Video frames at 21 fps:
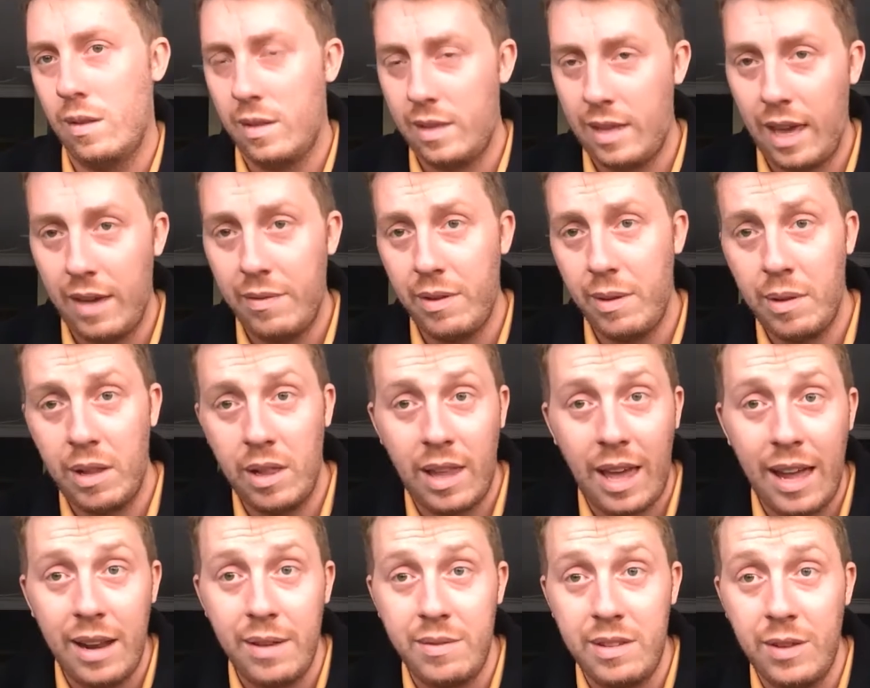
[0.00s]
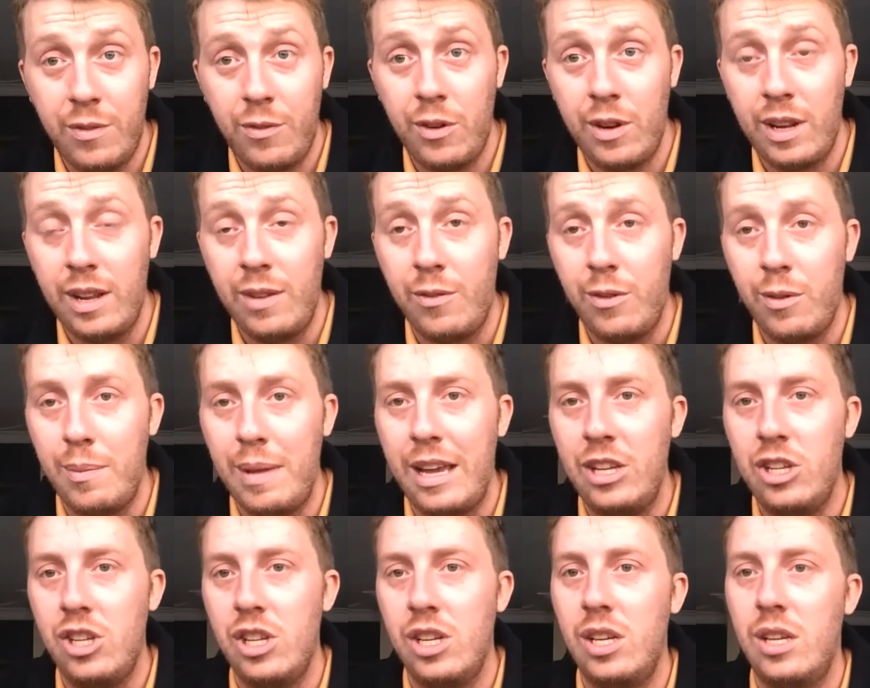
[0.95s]
gave him a lot of different
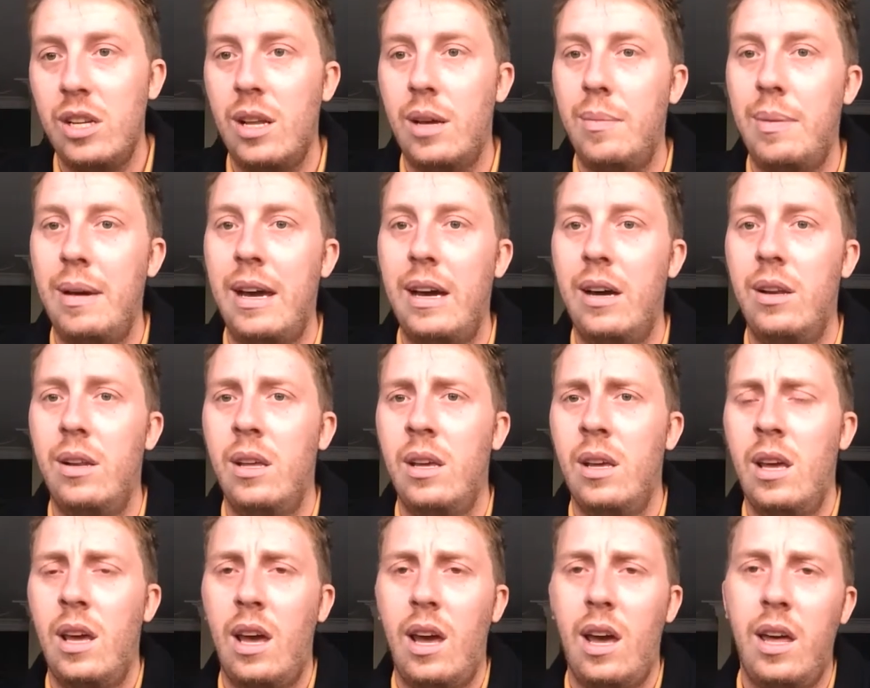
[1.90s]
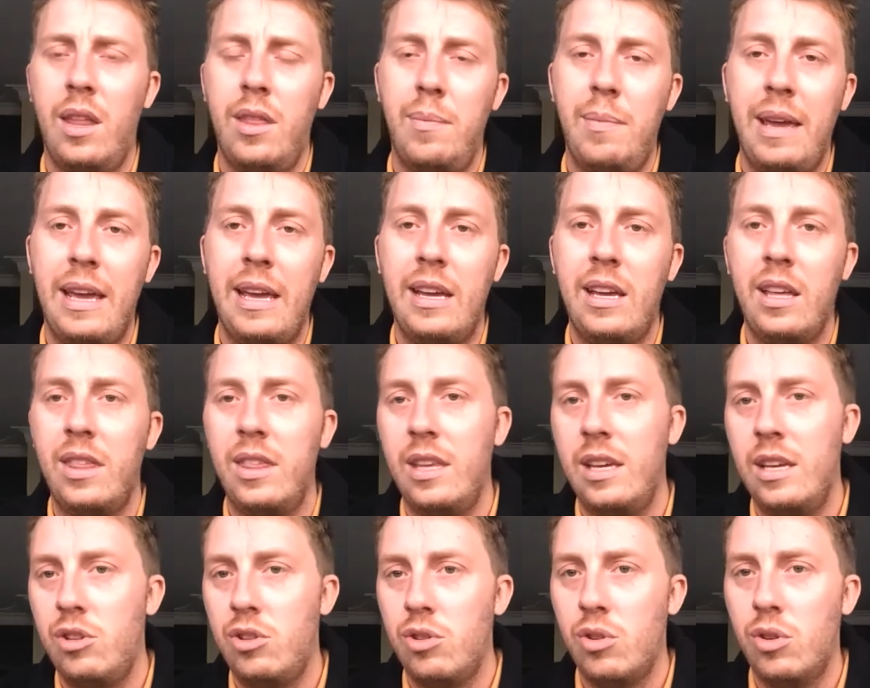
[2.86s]
information about the main
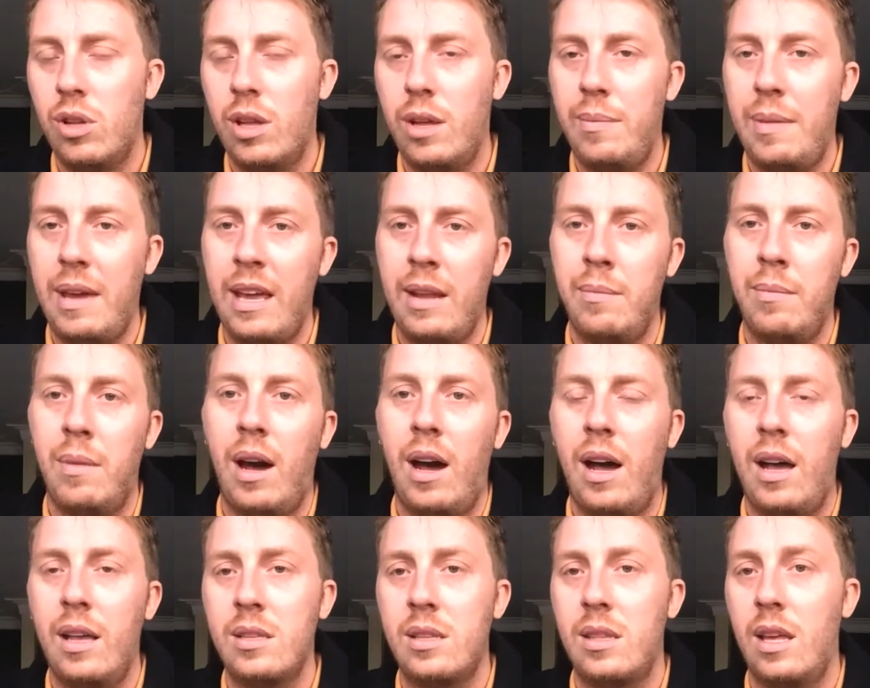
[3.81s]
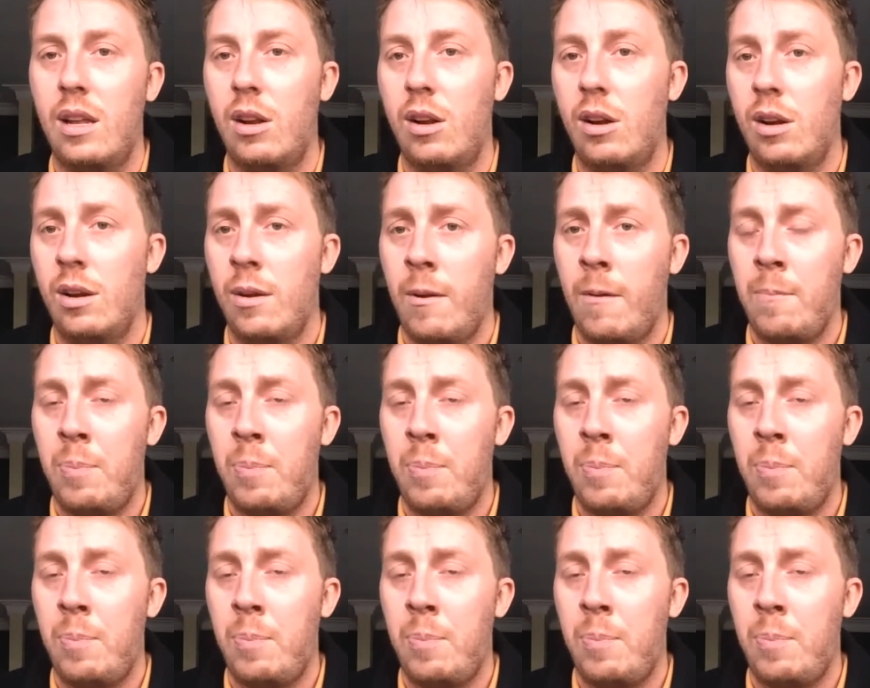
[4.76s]
cathedral and main mosque that are